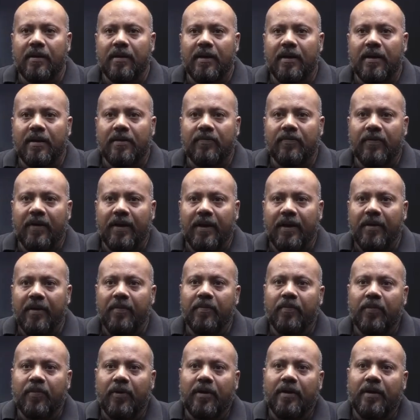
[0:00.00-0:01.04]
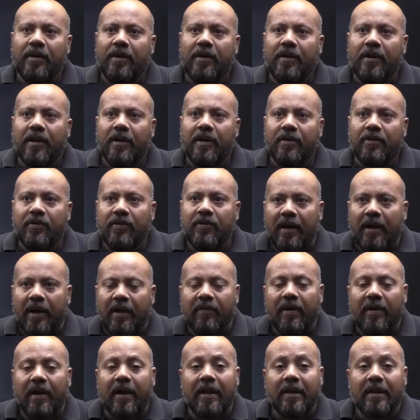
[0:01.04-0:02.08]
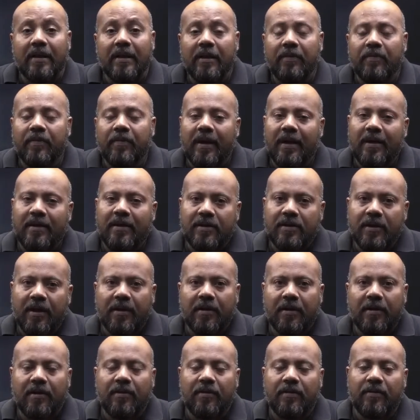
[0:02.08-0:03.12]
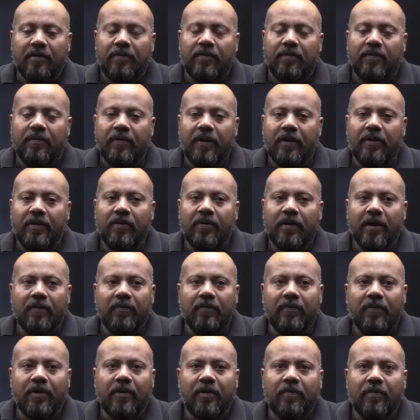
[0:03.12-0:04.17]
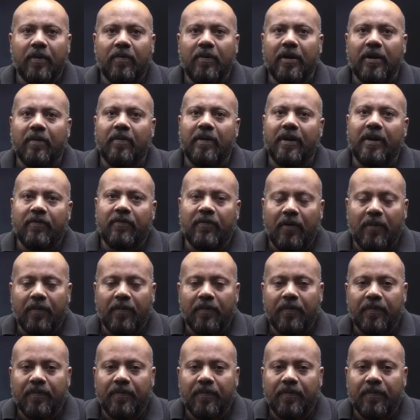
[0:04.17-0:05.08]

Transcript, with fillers: it's very important that you have a healthy mindset when you come for a public platform.